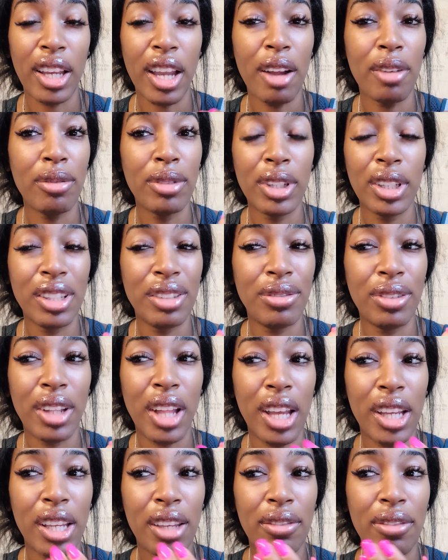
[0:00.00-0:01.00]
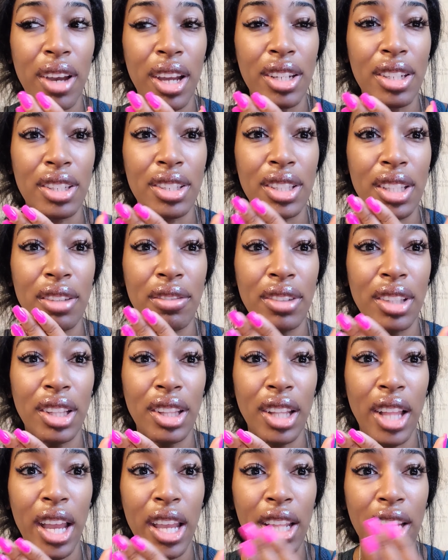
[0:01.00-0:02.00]
I really feel like if I just
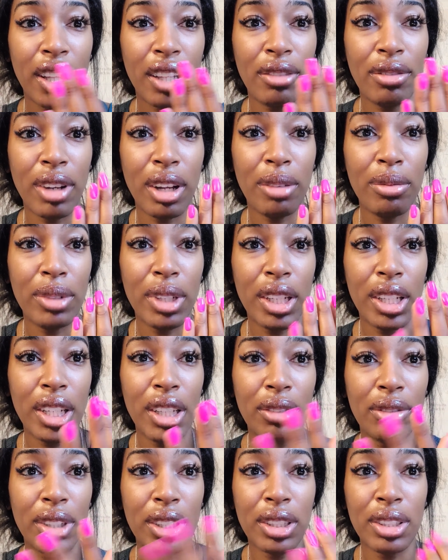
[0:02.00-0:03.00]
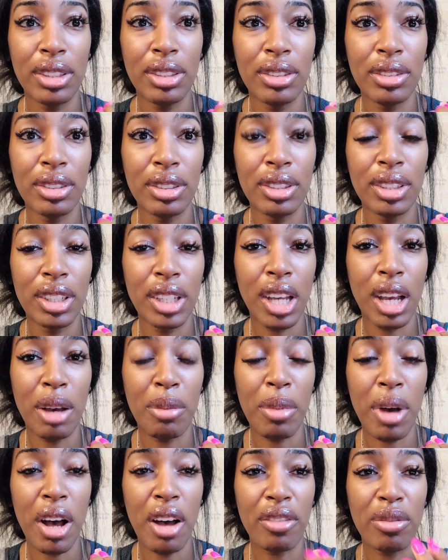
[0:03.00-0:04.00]
even lightly rubbed it, it would
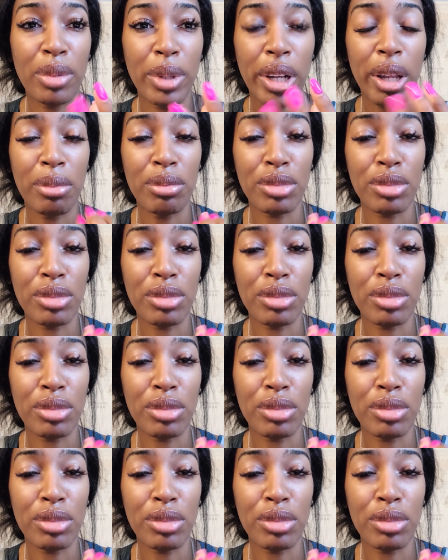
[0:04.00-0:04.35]
come off, but